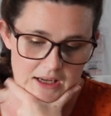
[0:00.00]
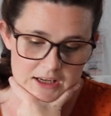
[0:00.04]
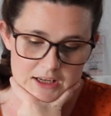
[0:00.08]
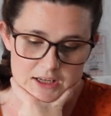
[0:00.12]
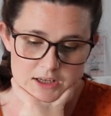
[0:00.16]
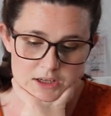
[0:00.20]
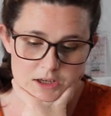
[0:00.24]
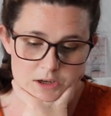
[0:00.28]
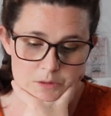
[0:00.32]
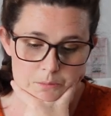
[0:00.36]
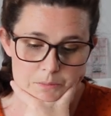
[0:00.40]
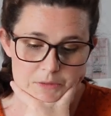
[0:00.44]

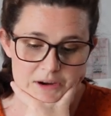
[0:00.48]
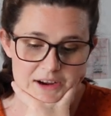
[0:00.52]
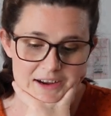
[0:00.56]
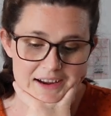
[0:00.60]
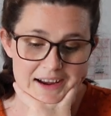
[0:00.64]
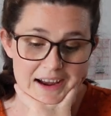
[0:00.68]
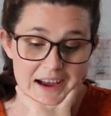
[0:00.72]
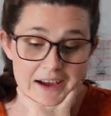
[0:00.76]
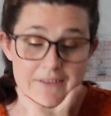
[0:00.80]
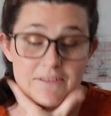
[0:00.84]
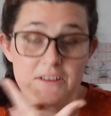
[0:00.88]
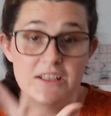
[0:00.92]
I
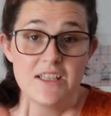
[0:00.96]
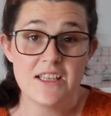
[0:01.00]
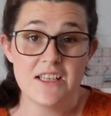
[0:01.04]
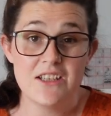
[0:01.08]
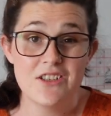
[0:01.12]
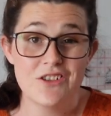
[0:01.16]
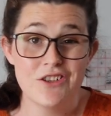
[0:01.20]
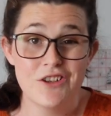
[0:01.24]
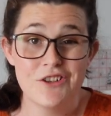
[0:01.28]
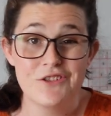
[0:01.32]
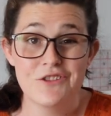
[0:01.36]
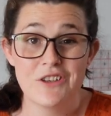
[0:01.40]
have a
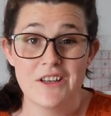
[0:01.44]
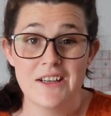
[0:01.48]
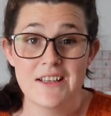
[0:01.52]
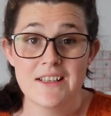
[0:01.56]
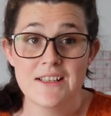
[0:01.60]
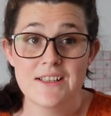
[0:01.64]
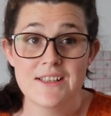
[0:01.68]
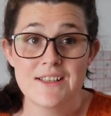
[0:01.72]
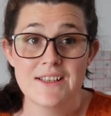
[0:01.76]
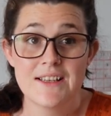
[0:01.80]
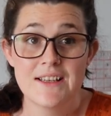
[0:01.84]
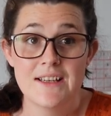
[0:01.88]
t-shirt
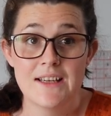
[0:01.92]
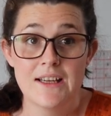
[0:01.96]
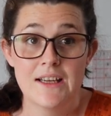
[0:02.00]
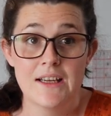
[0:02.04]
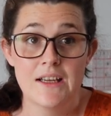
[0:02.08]
dress